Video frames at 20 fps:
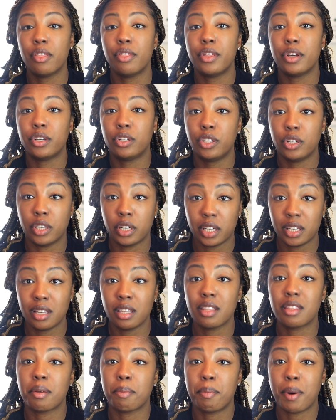the good,
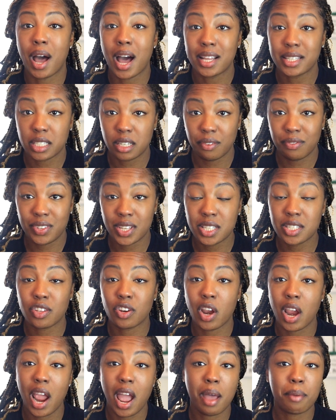the positive things
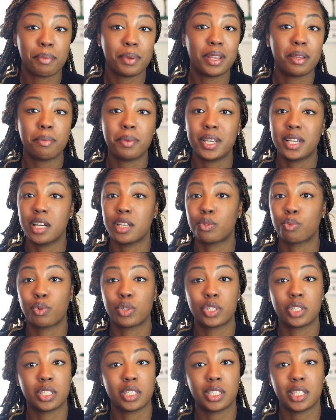that are happening, because
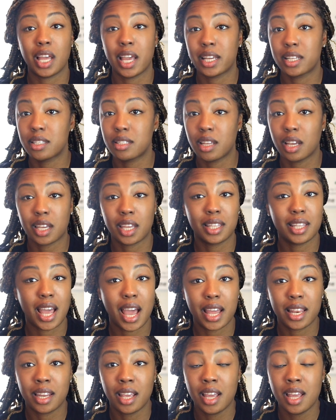we're just like stuck in
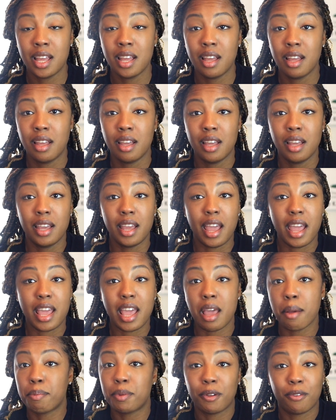that,
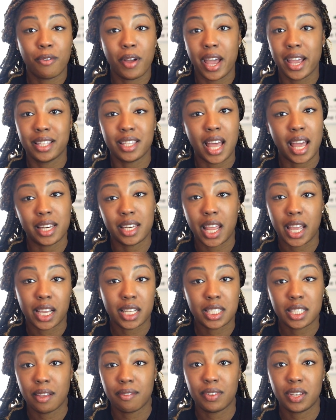amplifying that
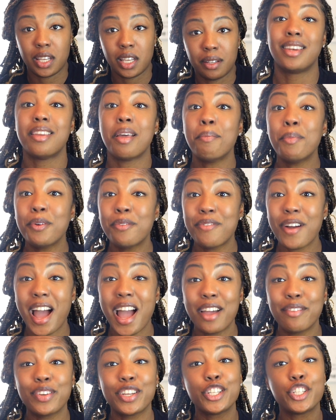negativity. Number
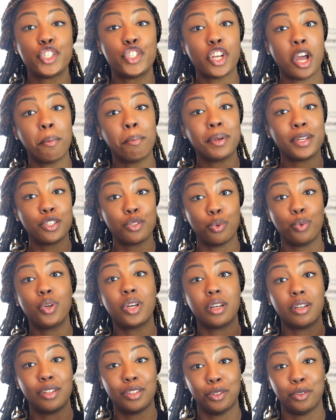five is jumping to
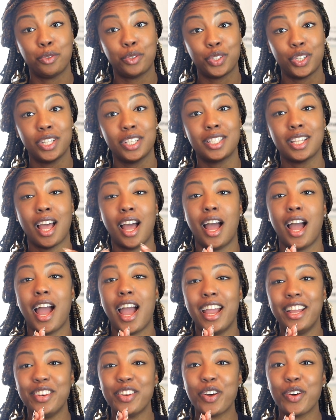conclusions.
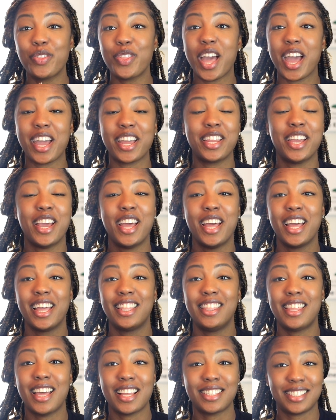I know
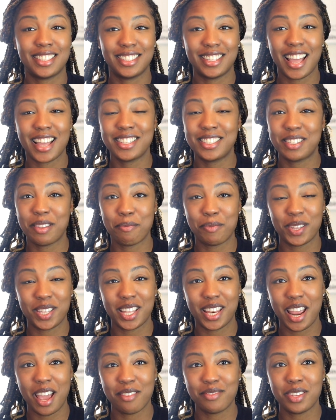that's something
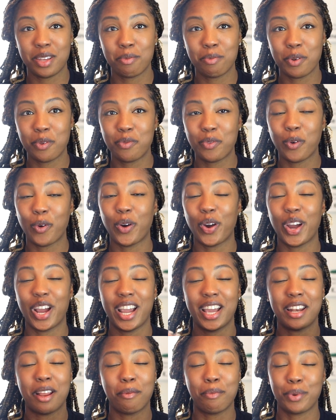that I've done before,
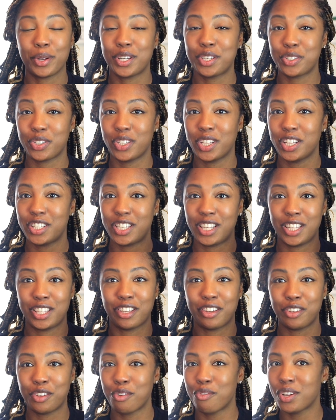and I'm pretty sure that
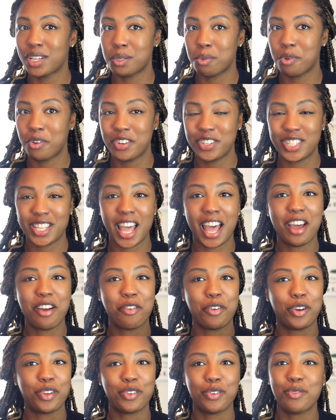either you've experienced that
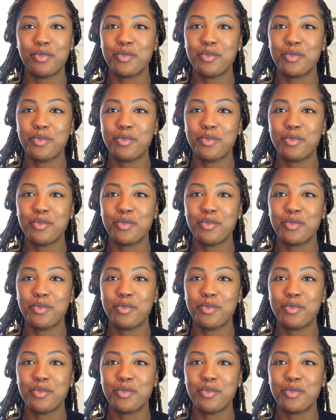or